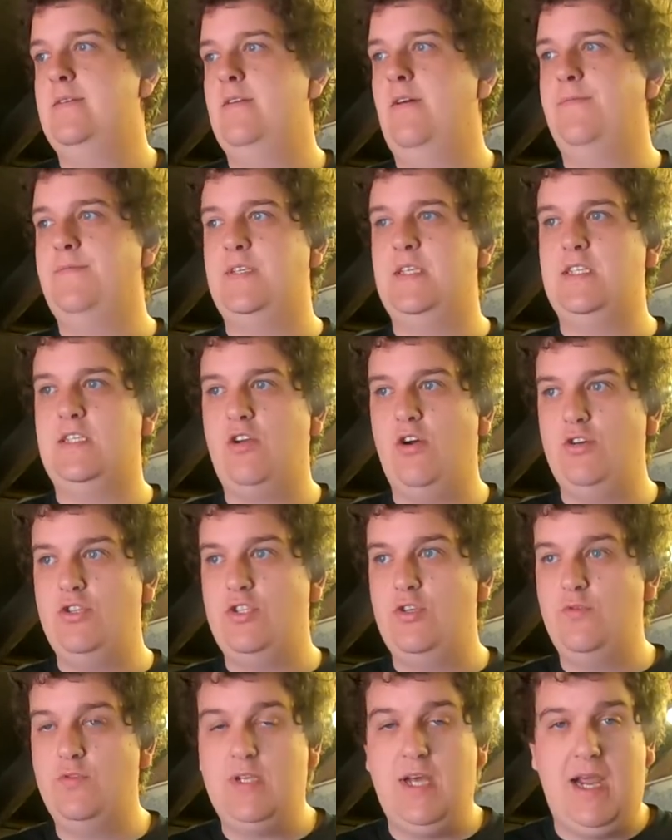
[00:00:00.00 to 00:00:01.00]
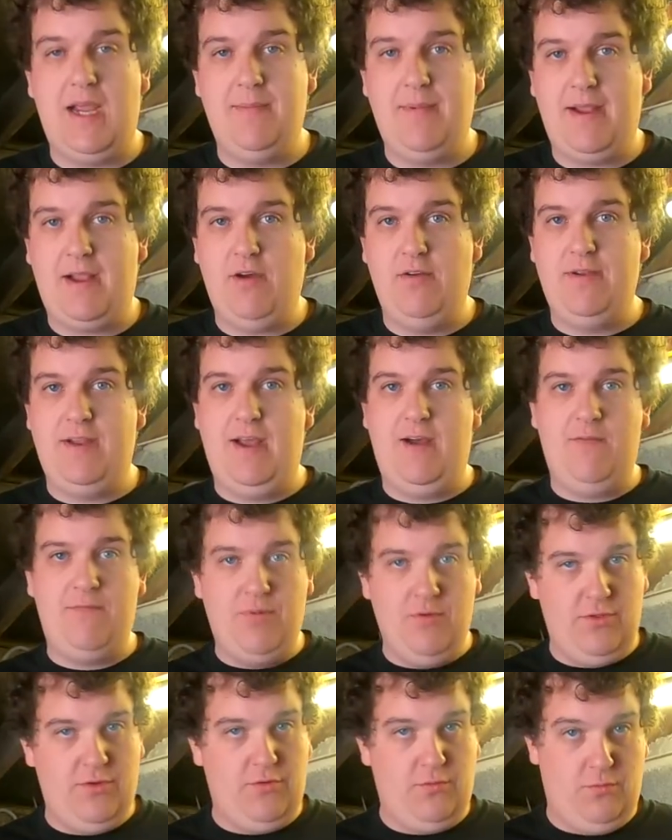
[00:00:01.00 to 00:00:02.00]
Obviously it's got its new tyre back on now,
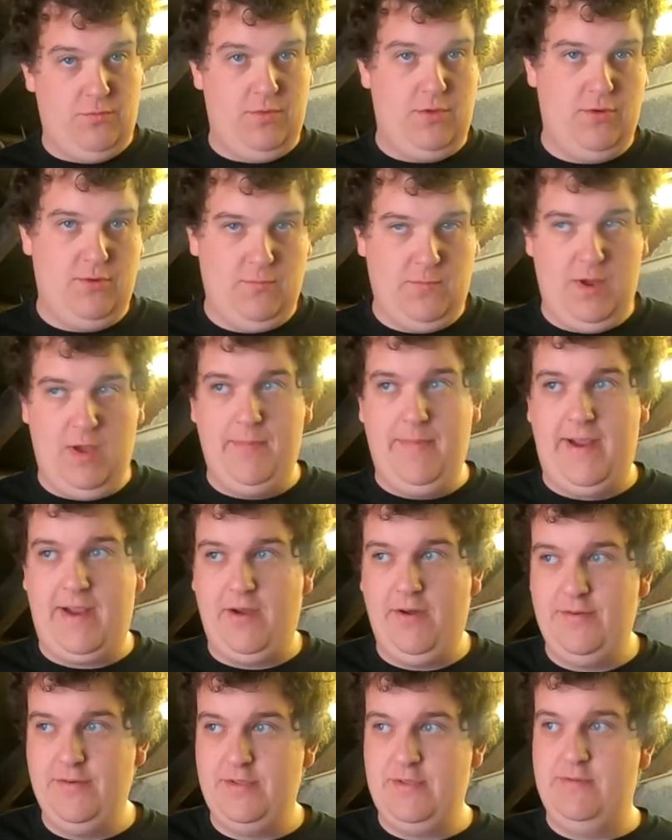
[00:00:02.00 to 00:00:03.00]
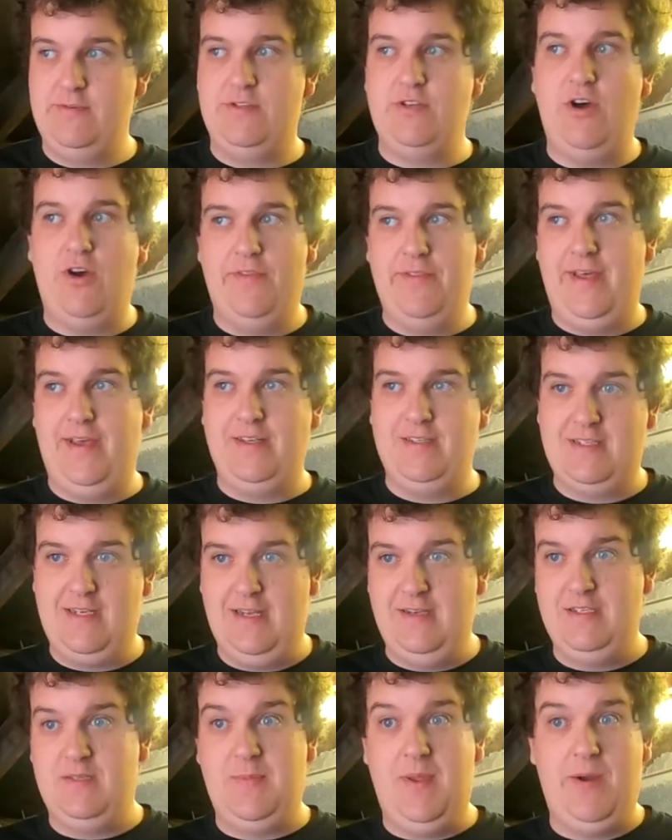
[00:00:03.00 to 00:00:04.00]
put the other wheel back on, so it's not on
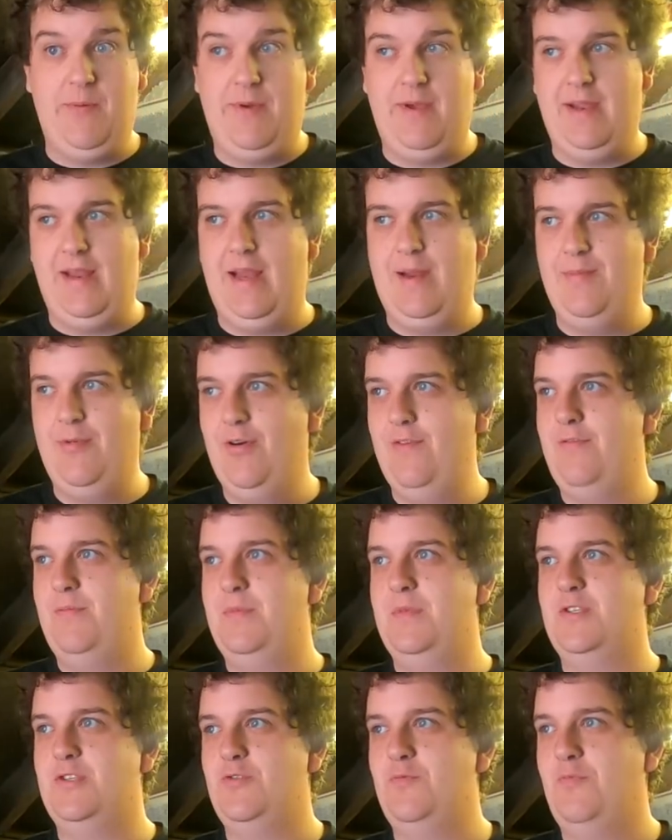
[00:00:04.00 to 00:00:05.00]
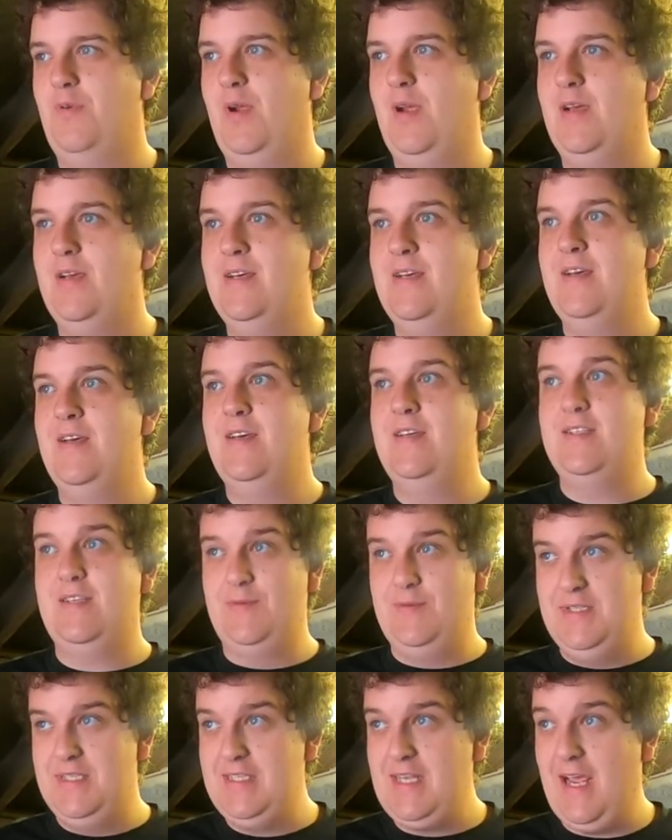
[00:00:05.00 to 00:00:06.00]
that spare wheel anymore from the Supra,
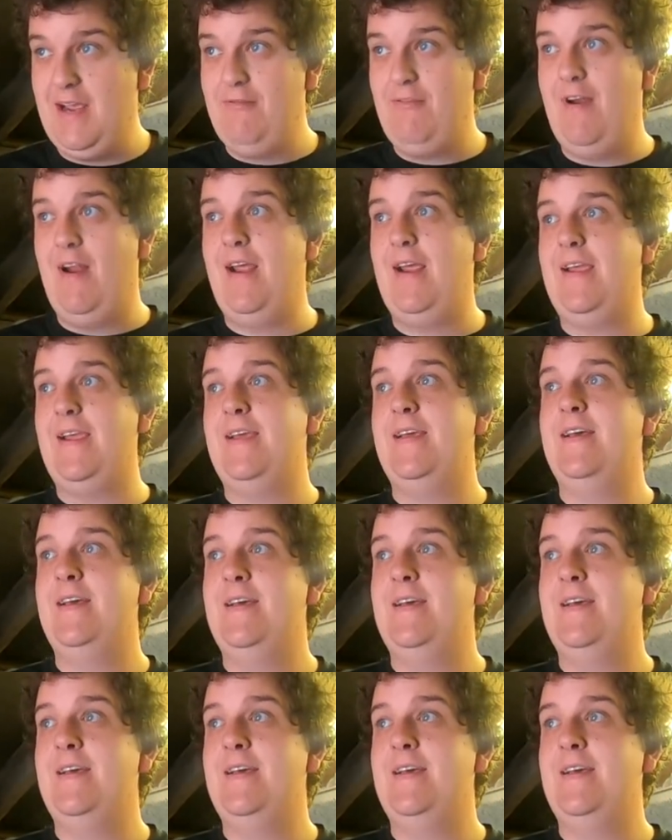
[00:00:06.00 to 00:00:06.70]
so it's set right.